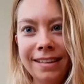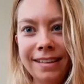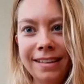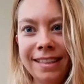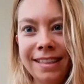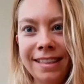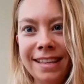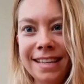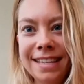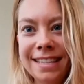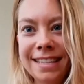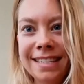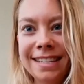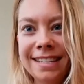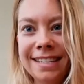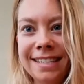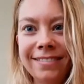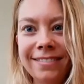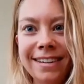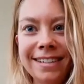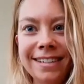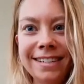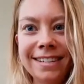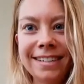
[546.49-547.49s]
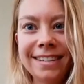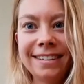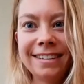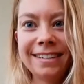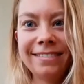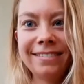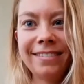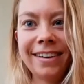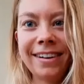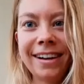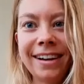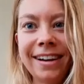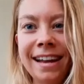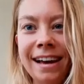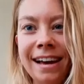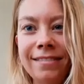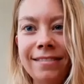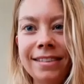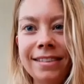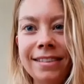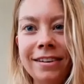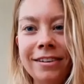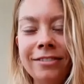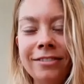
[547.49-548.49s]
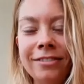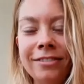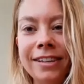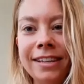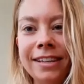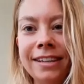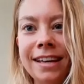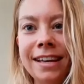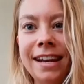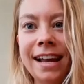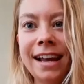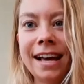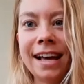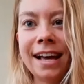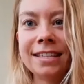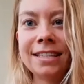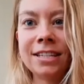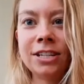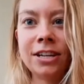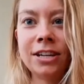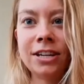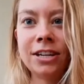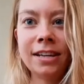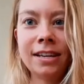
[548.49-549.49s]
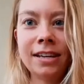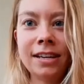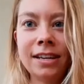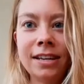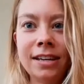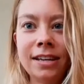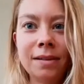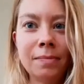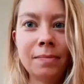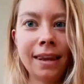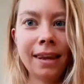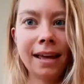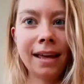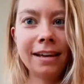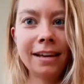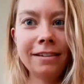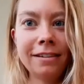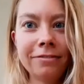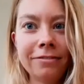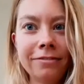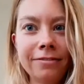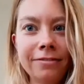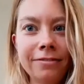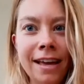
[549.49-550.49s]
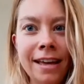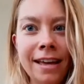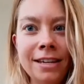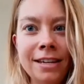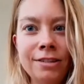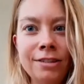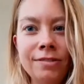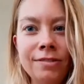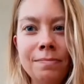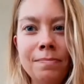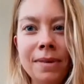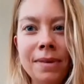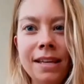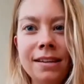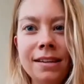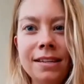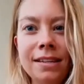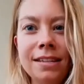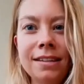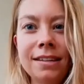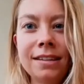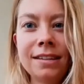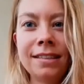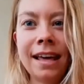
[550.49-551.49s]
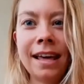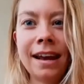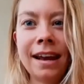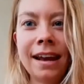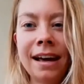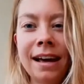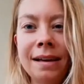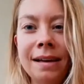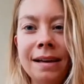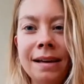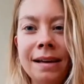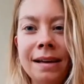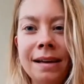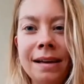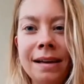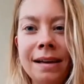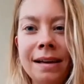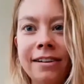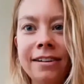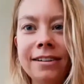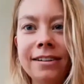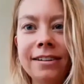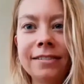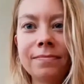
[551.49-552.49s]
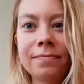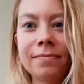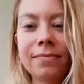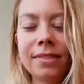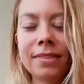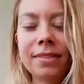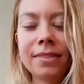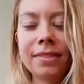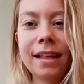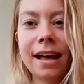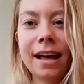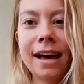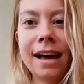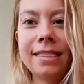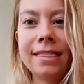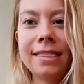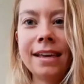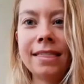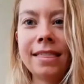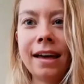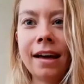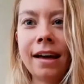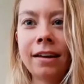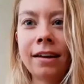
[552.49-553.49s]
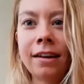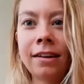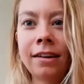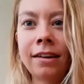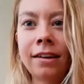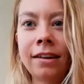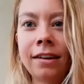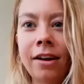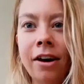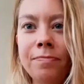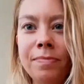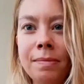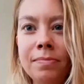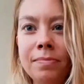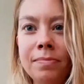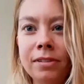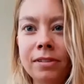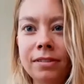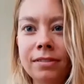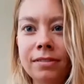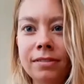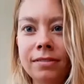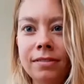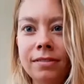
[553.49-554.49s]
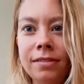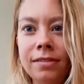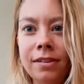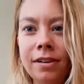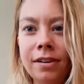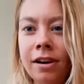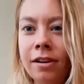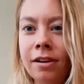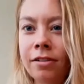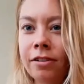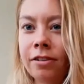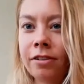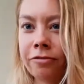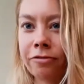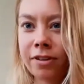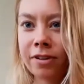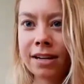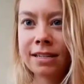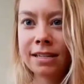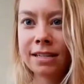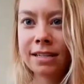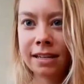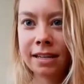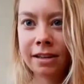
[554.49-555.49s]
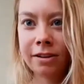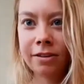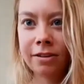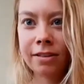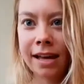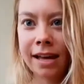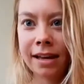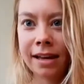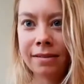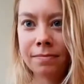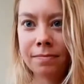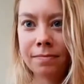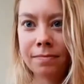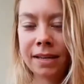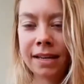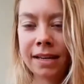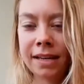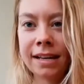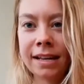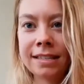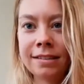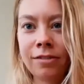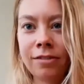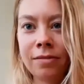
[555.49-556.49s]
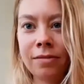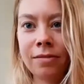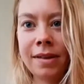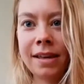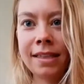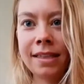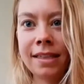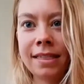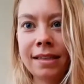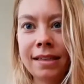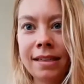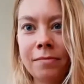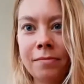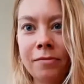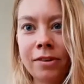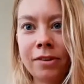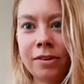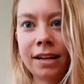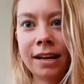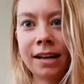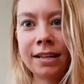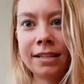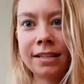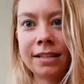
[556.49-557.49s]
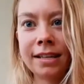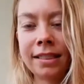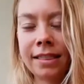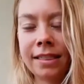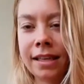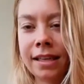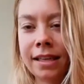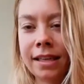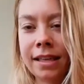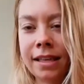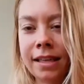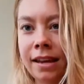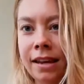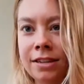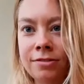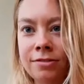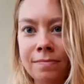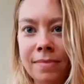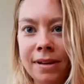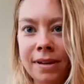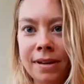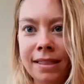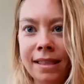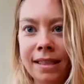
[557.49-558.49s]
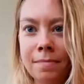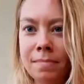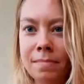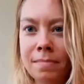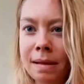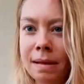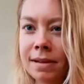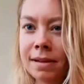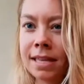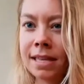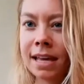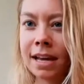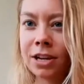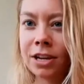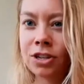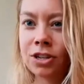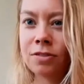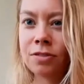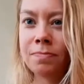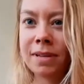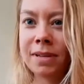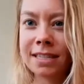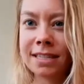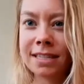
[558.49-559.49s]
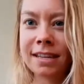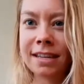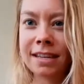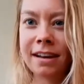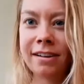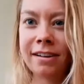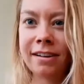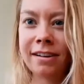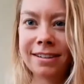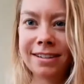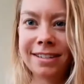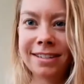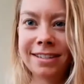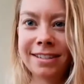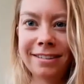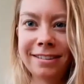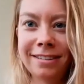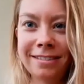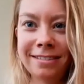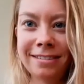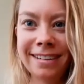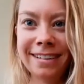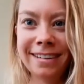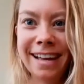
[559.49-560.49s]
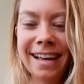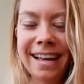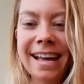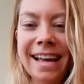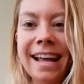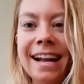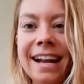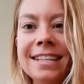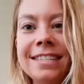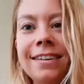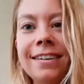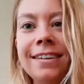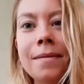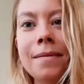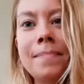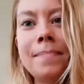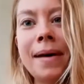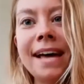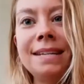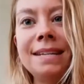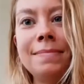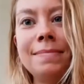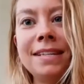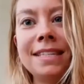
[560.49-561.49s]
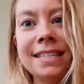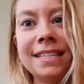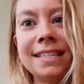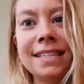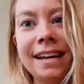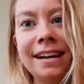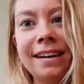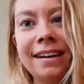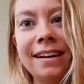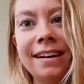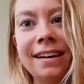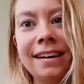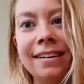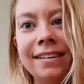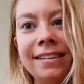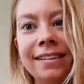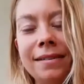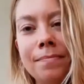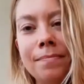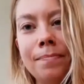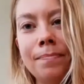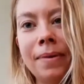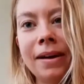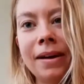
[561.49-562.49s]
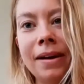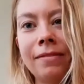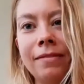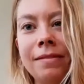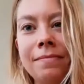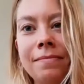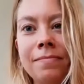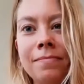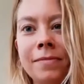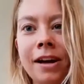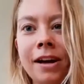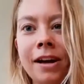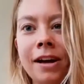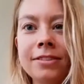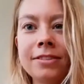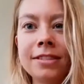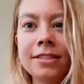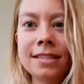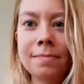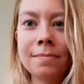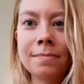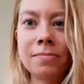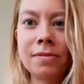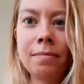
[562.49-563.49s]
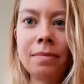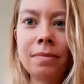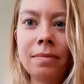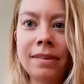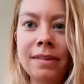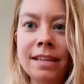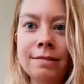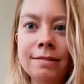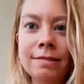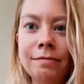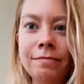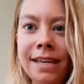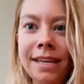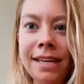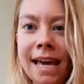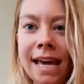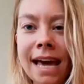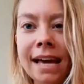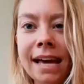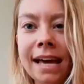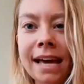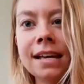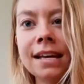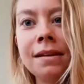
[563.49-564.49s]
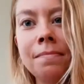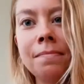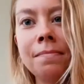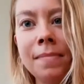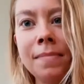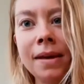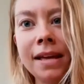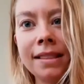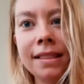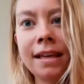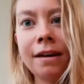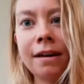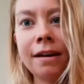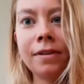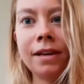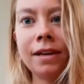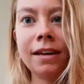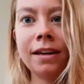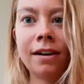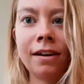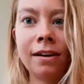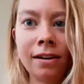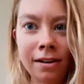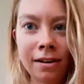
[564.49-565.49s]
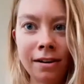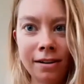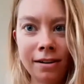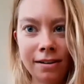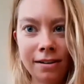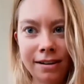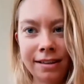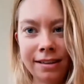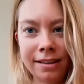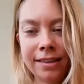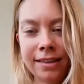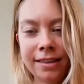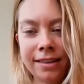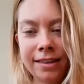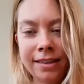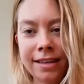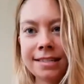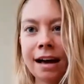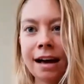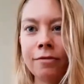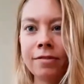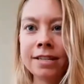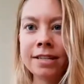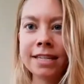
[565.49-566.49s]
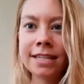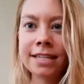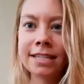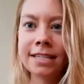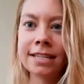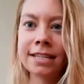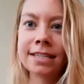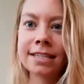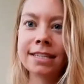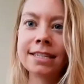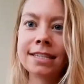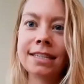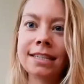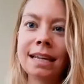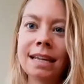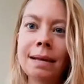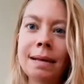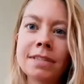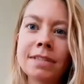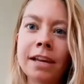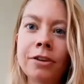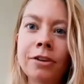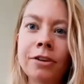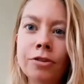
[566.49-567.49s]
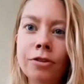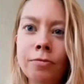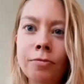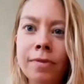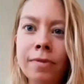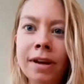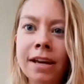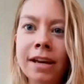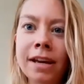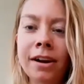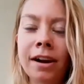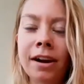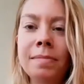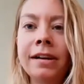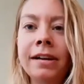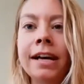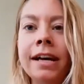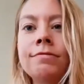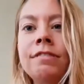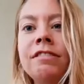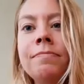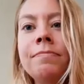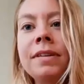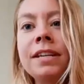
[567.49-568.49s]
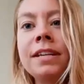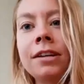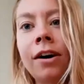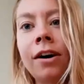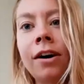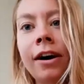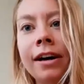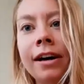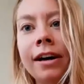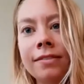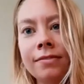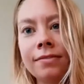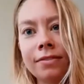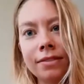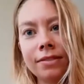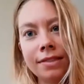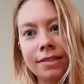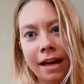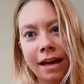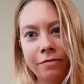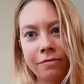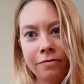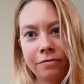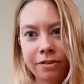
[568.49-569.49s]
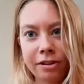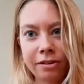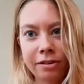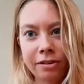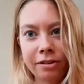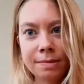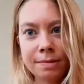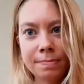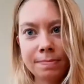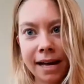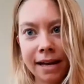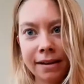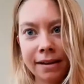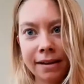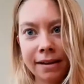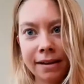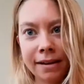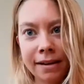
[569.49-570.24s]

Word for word: This situation right now with COVID, it has shaken my life. And to admit that I'm scared I think that a lot of people are afraid to hear that because it'll make them realize that they need to admit that maybe they should be scared too. And it's not bad to be scared, but what causes a problem is when we can't admit that we are. And this is how resistance slips under the radar because we've been taught that fear is bad.